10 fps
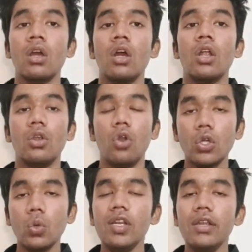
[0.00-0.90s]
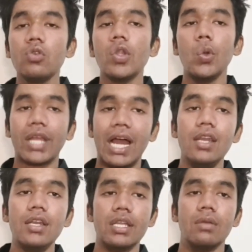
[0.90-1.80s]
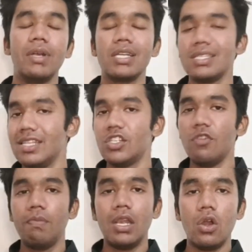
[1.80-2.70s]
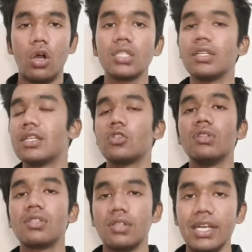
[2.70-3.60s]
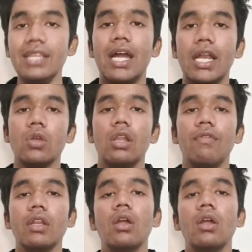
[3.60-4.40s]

not only to the locality, but a sense of belongingness to the street that you live in